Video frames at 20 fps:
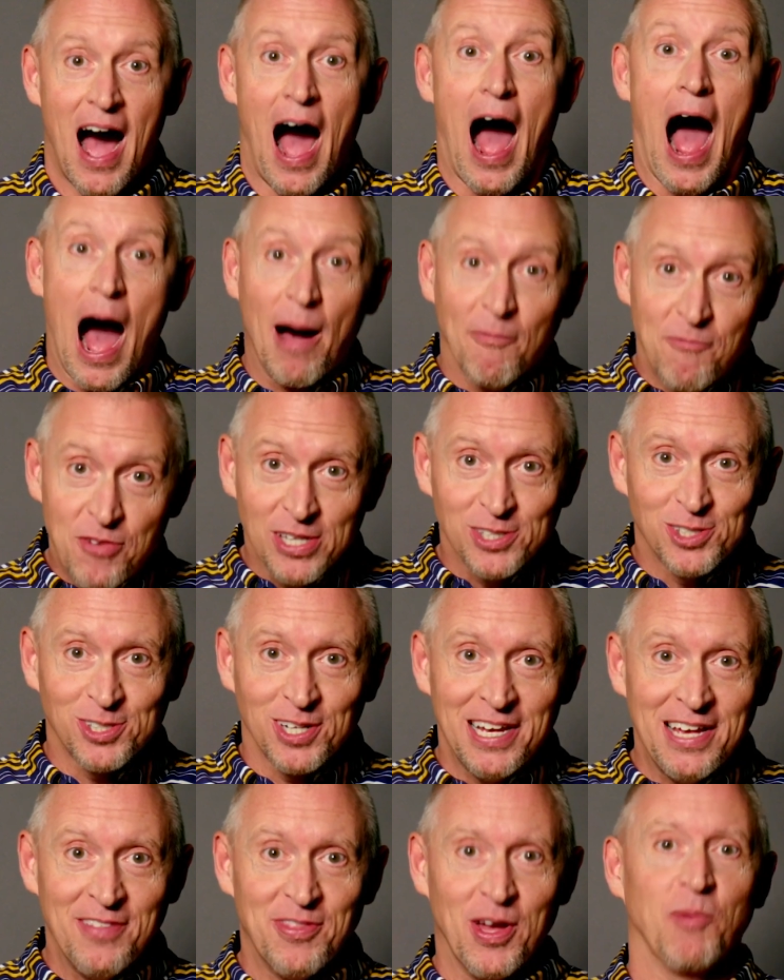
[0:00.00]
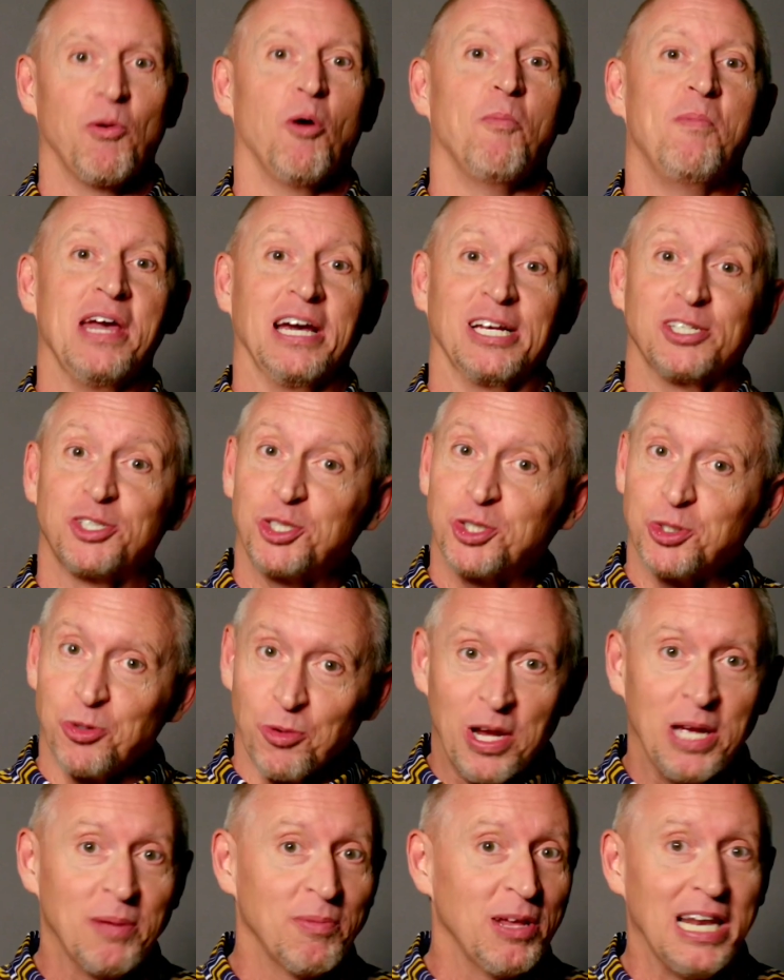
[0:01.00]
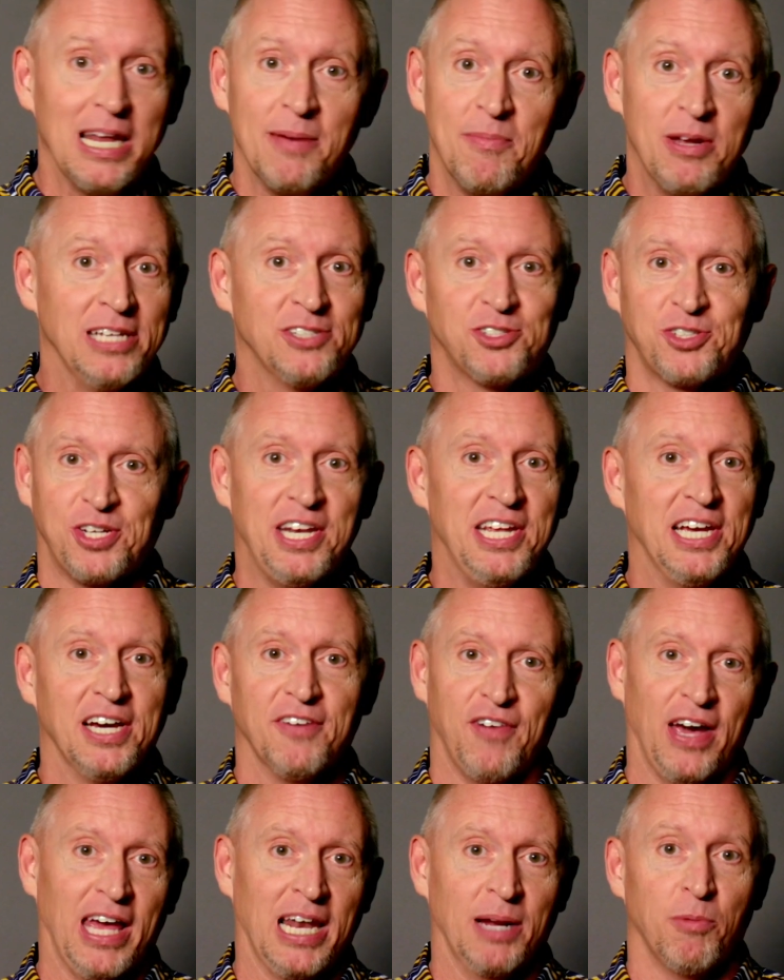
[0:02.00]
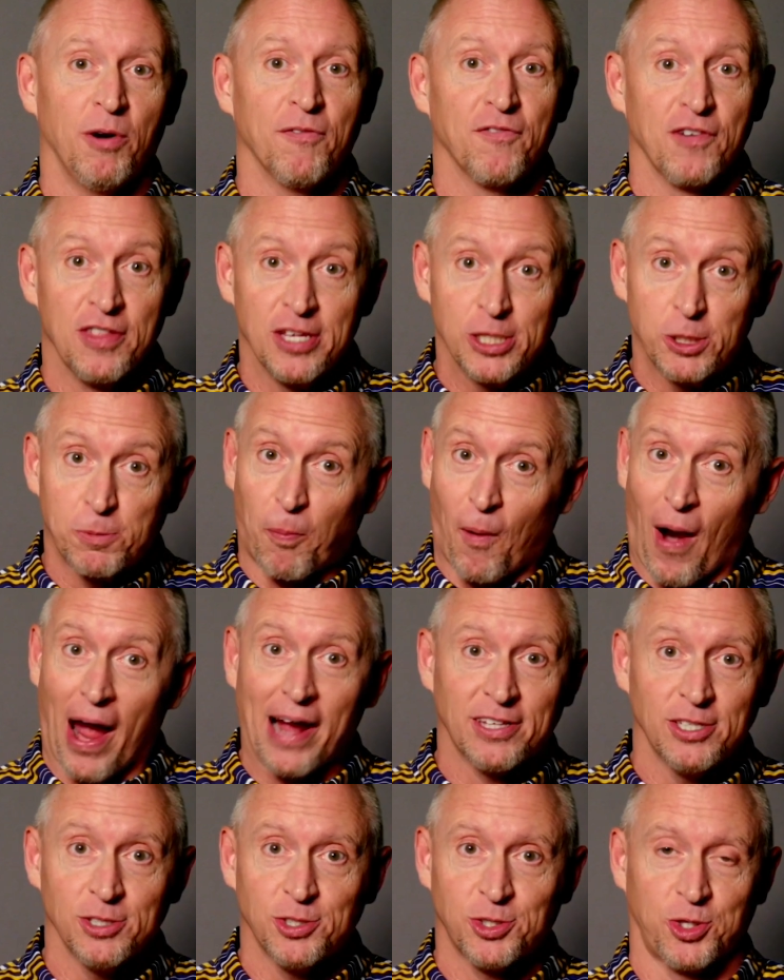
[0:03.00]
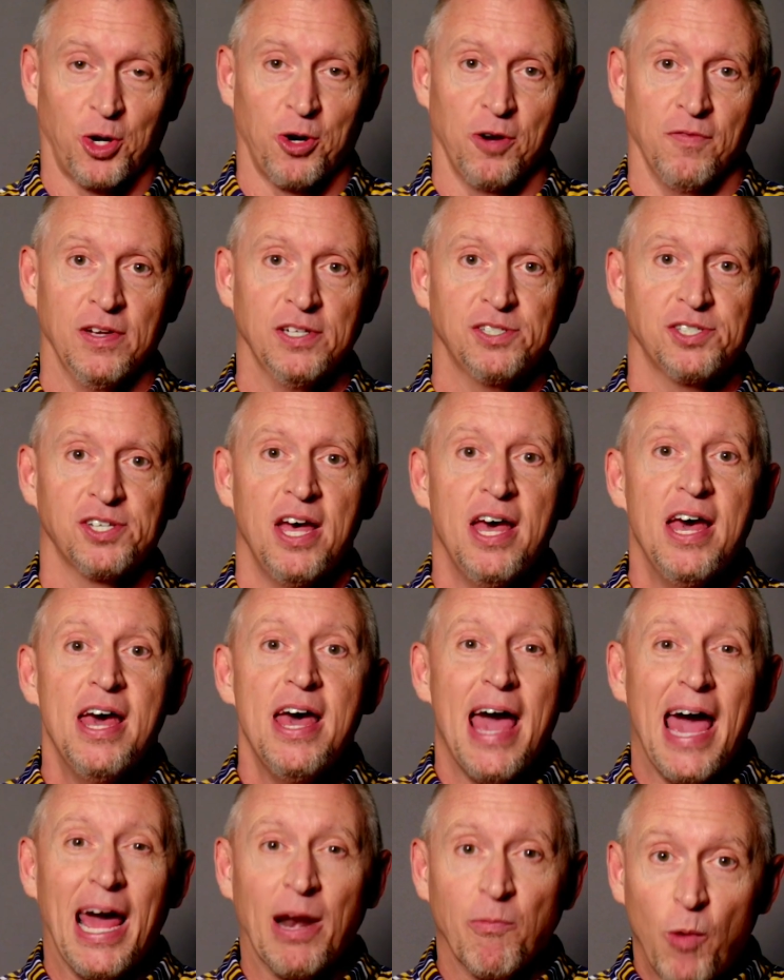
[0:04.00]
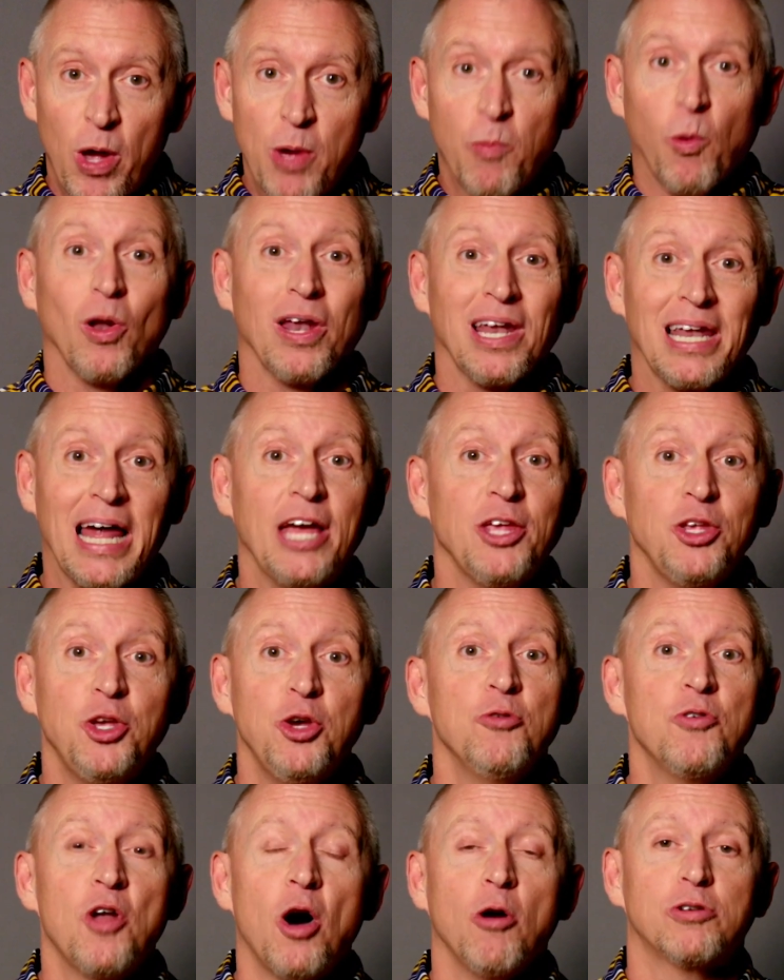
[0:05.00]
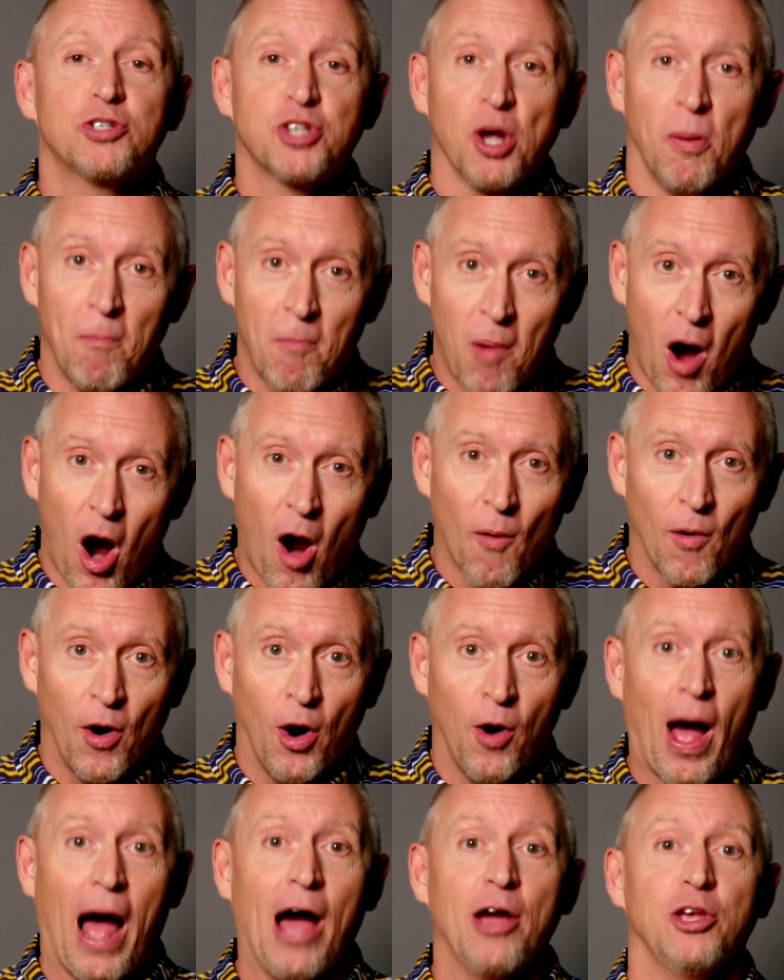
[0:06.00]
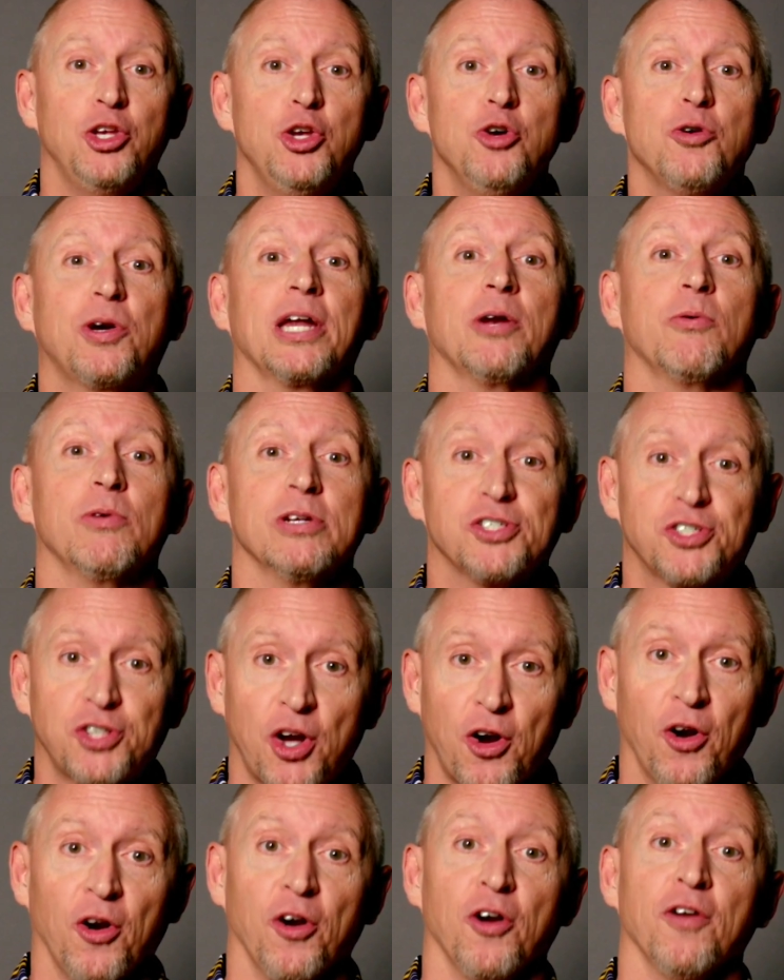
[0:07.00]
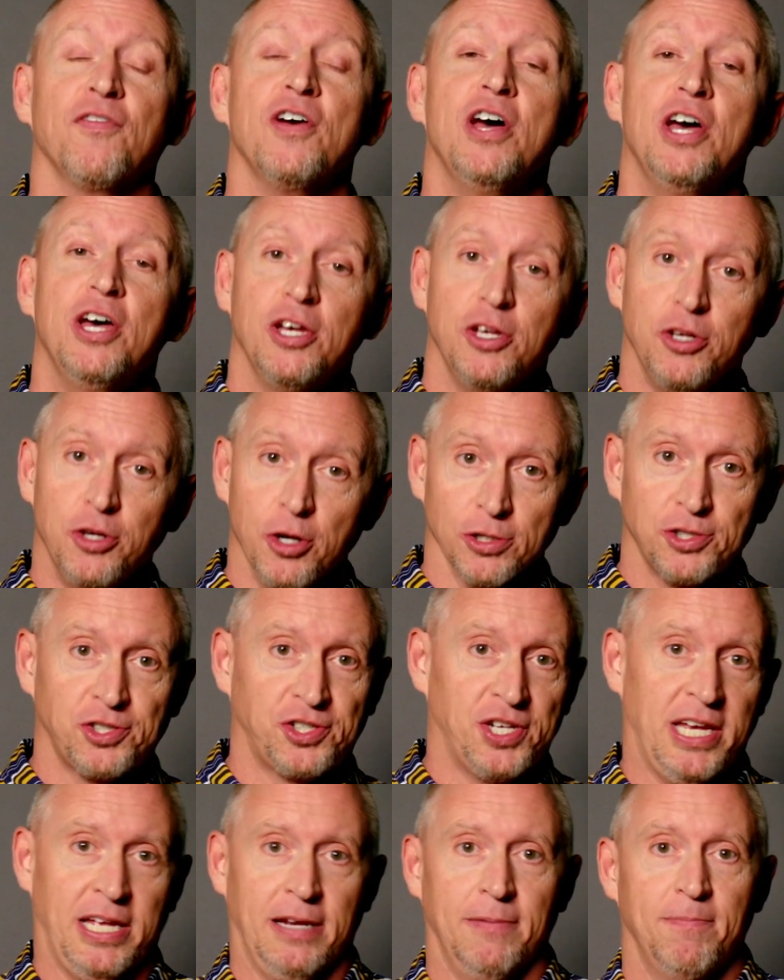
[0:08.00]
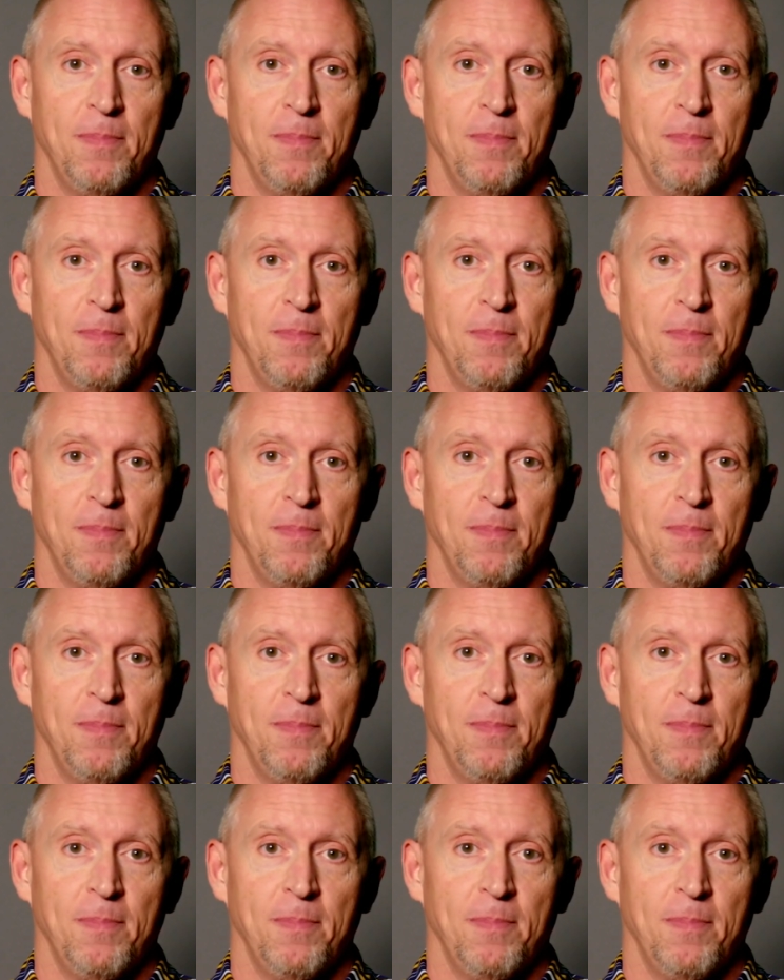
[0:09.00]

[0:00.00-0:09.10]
Obviously, there will be extremely limited seating available for this practice service, and we will let you know tomorrow how you can reserve your seat.